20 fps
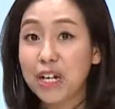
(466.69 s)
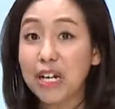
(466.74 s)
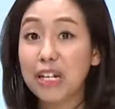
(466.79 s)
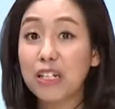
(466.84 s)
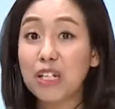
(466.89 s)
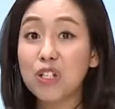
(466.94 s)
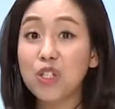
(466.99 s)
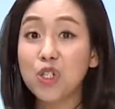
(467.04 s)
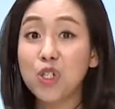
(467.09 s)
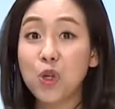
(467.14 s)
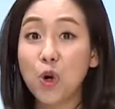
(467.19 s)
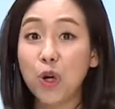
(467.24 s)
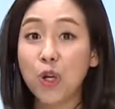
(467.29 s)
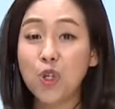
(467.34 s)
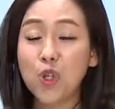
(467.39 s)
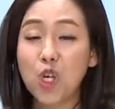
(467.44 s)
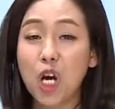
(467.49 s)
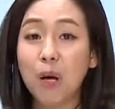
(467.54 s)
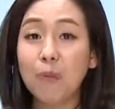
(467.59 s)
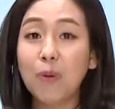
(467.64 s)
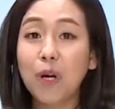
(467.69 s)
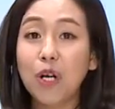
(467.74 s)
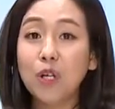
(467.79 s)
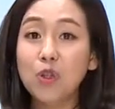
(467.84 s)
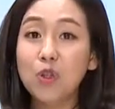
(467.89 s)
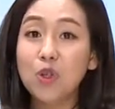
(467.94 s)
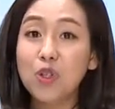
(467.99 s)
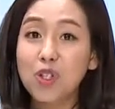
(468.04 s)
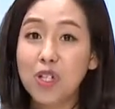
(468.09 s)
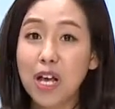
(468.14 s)
it is your job
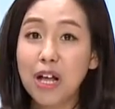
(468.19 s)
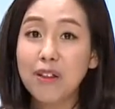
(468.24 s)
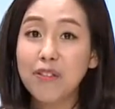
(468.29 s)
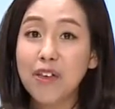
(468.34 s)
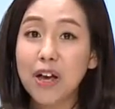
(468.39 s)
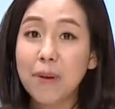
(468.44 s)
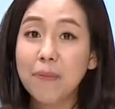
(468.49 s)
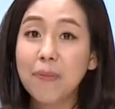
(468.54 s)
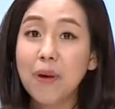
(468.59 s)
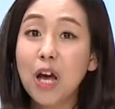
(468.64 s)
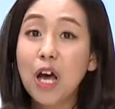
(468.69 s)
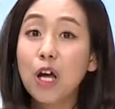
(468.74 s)
to tell them